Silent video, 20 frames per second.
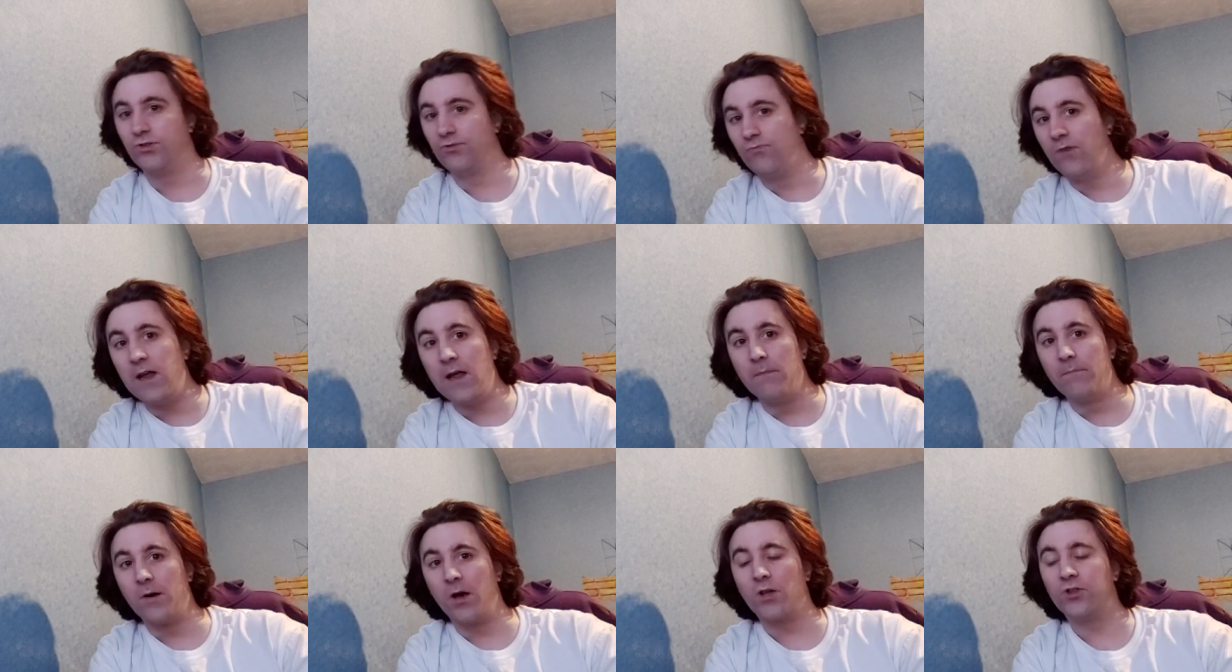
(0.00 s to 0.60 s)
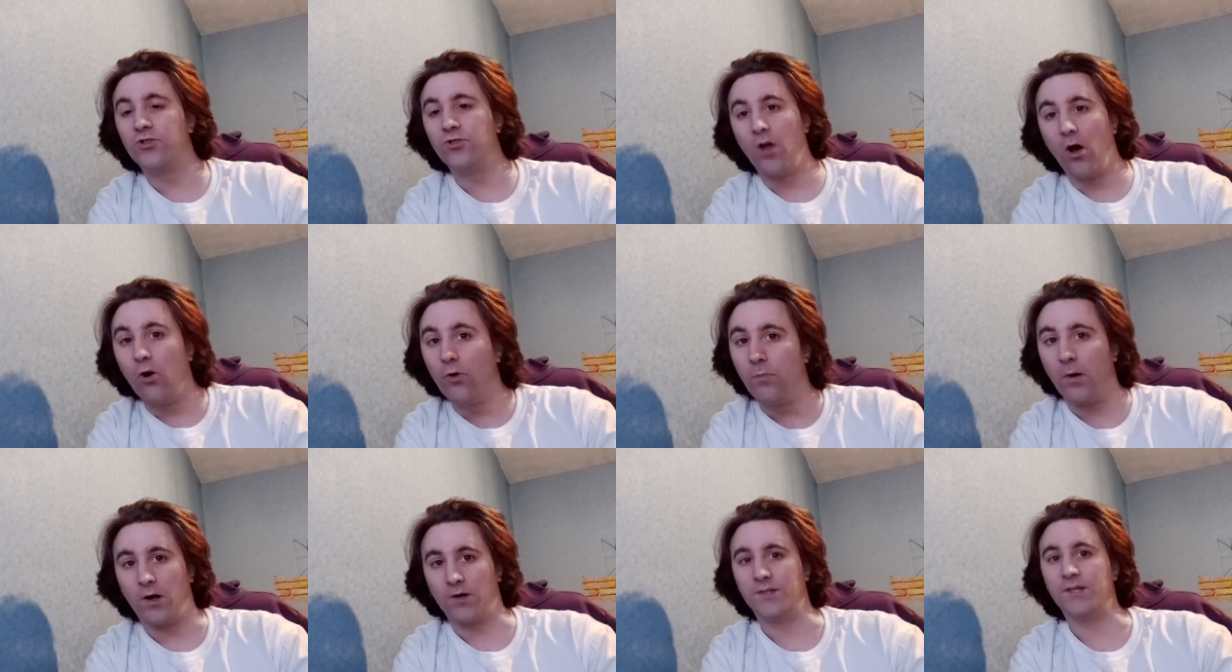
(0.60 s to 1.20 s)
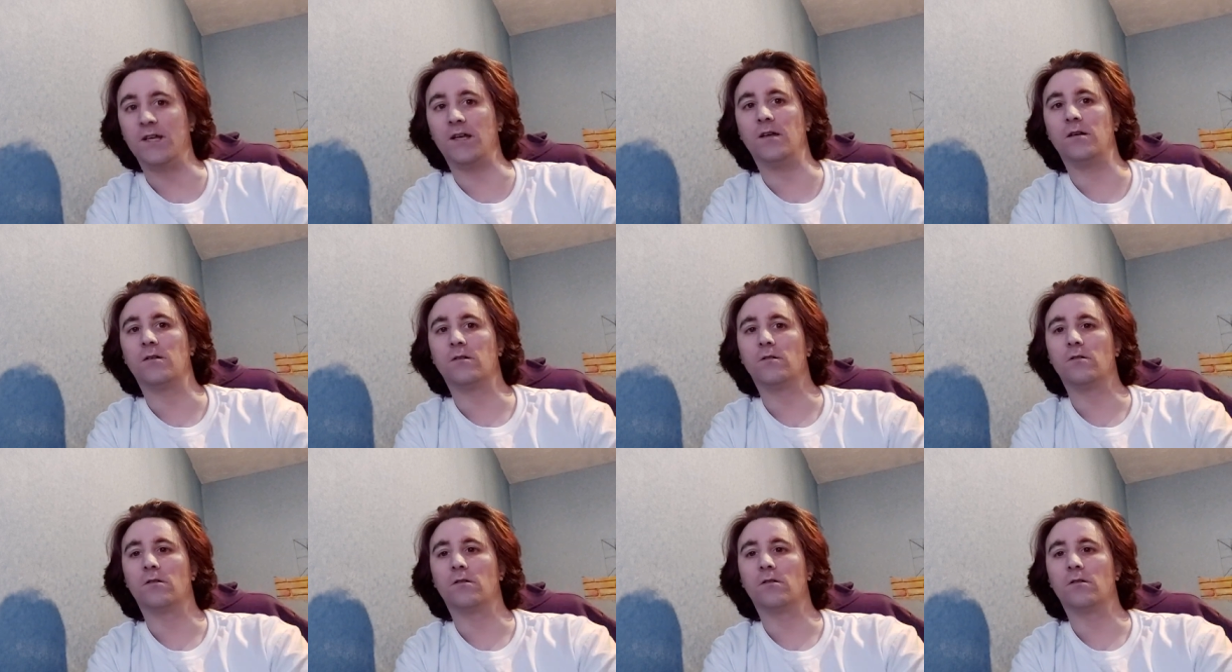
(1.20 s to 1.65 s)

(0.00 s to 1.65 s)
reimburse nobody.